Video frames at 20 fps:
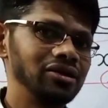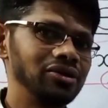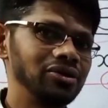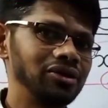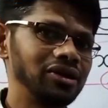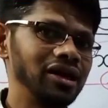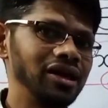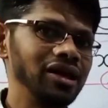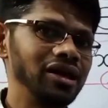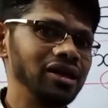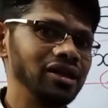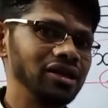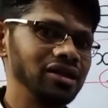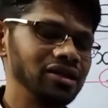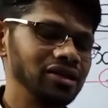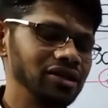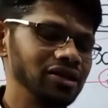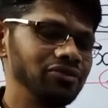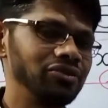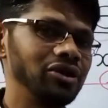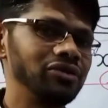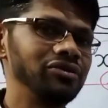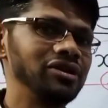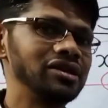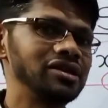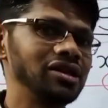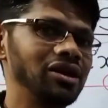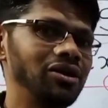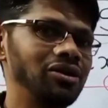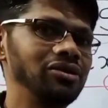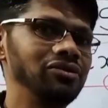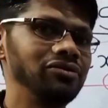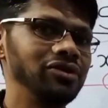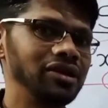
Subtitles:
okay, the vowel sound,